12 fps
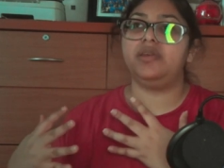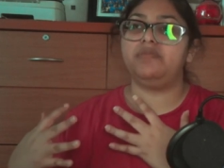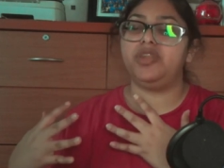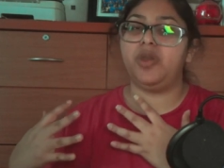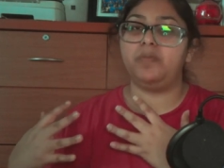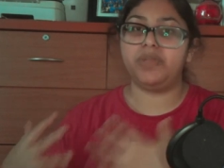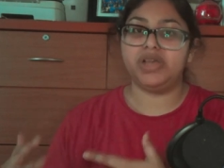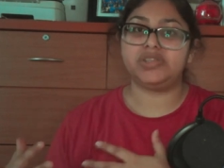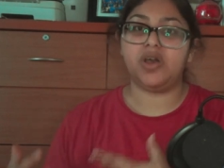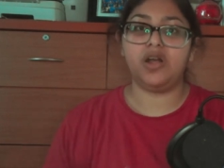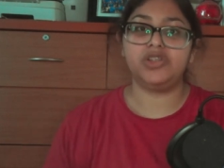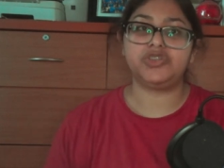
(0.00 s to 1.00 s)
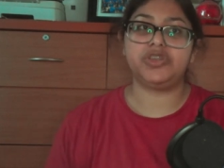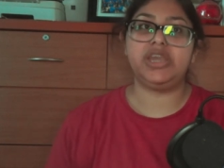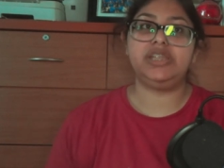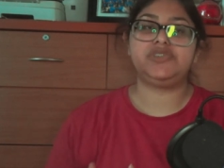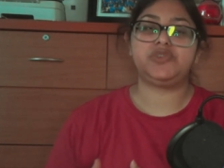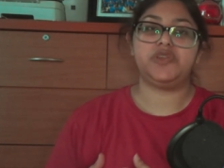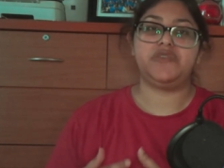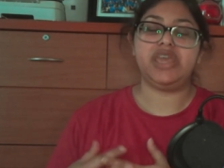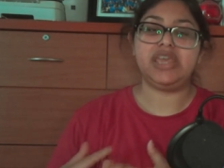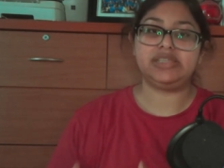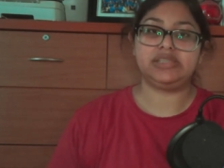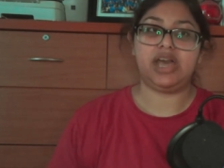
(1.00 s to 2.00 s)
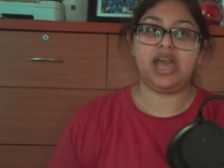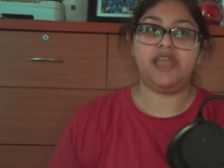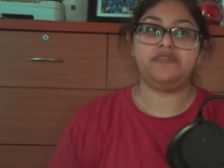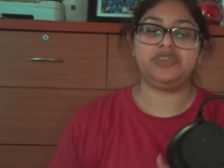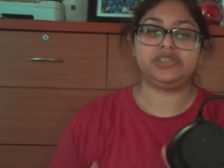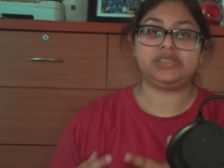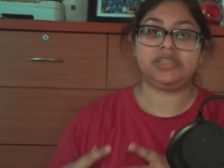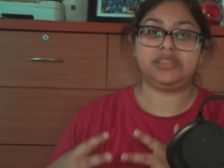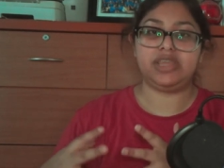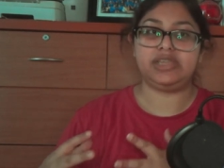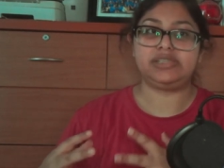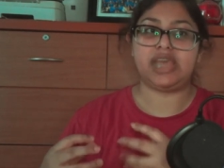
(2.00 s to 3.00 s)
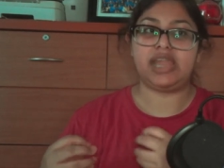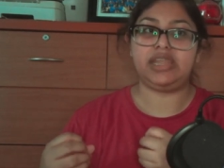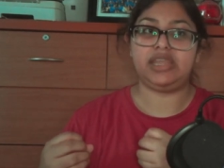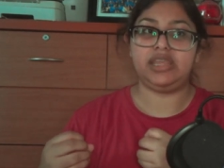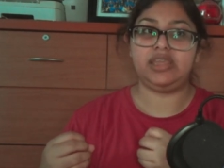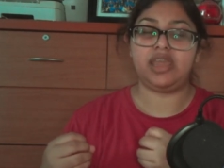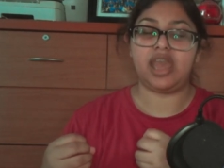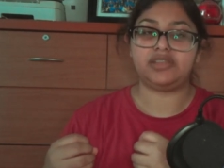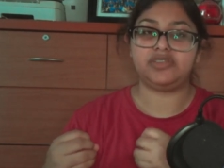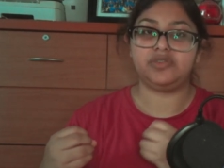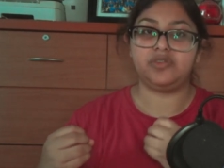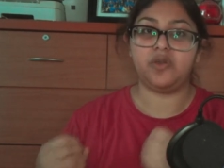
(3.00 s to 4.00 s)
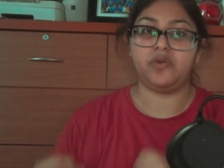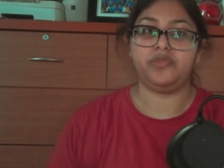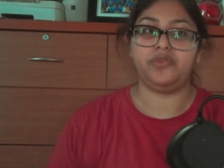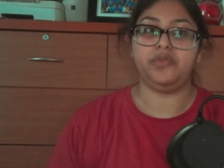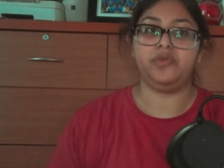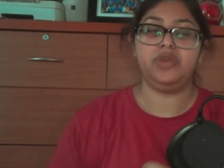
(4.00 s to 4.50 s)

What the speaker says: you know, Buzz Aldrin, sort of his life, just the things that he had to go through,